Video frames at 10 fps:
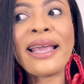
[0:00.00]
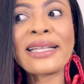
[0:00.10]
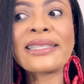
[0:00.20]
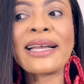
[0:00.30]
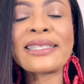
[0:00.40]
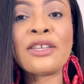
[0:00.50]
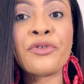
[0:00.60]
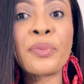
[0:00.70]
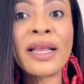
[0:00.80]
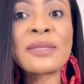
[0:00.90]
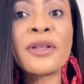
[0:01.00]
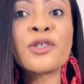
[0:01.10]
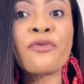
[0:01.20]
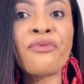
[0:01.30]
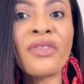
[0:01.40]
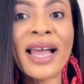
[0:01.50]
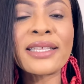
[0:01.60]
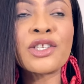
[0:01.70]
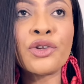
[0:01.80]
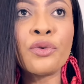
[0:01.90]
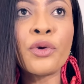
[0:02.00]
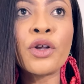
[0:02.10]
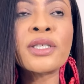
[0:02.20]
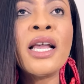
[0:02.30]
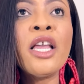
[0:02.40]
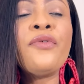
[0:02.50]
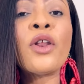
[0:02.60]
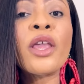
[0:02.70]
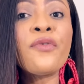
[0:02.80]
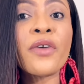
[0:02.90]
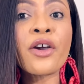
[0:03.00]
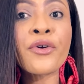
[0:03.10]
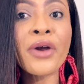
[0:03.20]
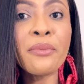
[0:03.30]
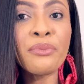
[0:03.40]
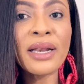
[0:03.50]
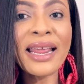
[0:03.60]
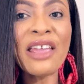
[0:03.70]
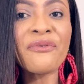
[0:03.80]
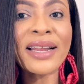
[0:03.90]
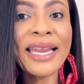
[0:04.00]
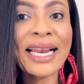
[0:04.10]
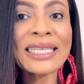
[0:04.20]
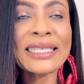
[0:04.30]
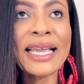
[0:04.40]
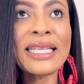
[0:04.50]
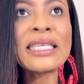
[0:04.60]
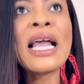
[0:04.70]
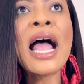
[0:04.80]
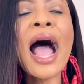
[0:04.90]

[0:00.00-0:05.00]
get that in replacement of that, you know, because if you're looking for a creme brulee vanilla scent,